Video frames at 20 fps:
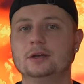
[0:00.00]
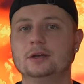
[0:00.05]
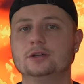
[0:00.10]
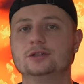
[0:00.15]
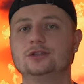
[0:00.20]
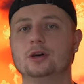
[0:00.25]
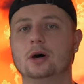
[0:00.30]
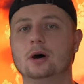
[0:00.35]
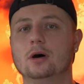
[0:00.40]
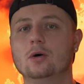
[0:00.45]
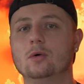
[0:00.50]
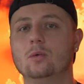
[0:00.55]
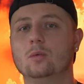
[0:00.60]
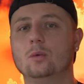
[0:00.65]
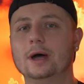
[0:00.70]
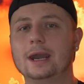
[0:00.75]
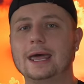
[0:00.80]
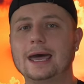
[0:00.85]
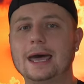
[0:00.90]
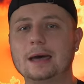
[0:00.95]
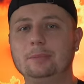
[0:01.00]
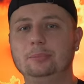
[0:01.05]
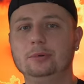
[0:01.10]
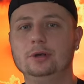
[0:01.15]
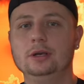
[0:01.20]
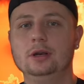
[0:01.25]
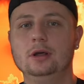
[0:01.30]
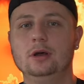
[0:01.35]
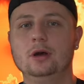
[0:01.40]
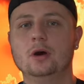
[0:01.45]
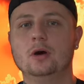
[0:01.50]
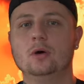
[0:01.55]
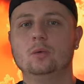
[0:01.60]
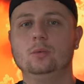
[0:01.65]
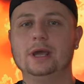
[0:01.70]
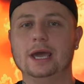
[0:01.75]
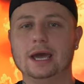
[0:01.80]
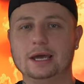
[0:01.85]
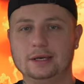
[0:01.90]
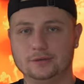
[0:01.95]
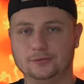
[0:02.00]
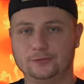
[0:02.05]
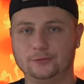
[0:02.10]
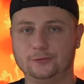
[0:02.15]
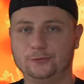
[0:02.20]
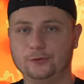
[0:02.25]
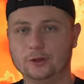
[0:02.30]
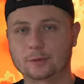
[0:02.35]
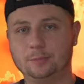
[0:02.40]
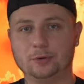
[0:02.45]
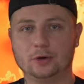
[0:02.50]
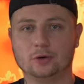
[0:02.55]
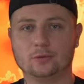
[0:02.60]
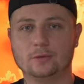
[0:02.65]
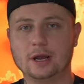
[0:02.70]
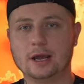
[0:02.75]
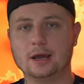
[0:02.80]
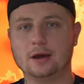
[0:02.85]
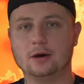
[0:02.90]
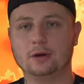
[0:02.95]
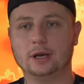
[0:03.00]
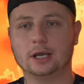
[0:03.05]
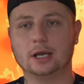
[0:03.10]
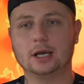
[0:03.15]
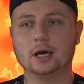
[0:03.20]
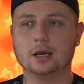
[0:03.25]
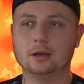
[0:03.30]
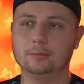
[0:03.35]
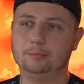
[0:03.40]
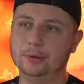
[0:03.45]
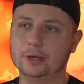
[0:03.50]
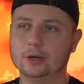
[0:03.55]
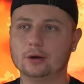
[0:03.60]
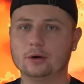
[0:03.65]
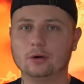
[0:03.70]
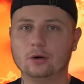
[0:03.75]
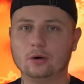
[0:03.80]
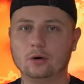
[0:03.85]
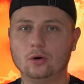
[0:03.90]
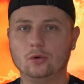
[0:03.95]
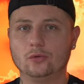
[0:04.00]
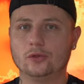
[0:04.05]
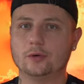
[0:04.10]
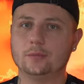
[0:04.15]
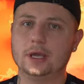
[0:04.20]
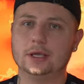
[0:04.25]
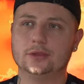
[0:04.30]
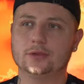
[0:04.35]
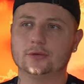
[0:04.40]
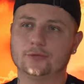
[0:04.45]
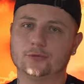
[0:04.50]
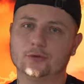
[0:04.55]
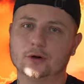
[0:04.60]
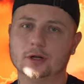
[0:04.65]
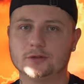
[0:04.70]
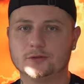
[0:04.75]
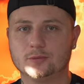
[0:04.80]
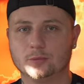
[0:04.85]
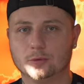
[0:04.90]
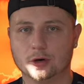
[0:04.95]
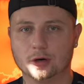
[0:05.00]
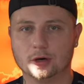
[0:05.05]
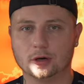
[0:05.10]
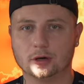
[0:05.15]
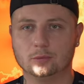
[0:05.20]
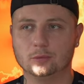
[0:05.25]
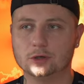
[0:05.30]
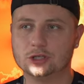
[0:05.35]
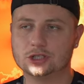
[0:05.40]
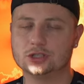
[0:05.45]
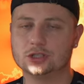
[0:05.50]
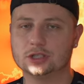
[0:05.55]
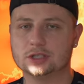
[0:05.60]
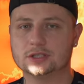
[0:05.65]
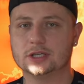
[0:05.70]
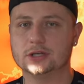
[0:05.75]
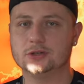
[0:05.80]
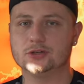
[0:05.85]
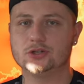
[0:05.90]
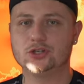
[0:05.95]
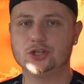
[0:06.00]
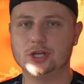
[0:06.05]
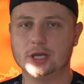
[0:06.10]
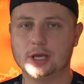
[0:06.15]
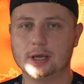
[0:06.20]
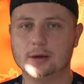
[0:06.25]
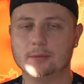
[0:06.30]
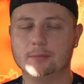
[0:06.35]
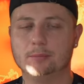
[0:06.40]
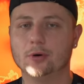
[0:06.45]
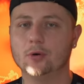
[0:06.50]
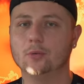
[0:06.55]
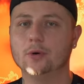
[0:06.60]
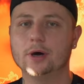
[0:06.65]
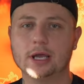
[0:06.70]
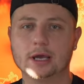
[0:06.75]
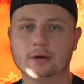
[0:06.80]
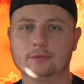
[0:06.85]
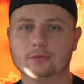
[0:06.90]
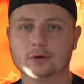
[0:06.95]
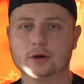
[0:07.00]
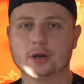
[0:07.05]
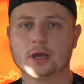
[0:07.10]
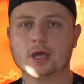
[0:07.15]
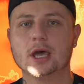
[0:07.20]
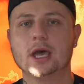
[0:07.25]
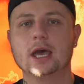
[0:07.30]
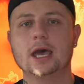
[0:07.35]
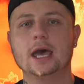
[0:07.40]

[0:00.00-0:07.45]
So what happened? We had to flip it around and cut a bigger hole to make the fronts work, which looks like shit, but whatever.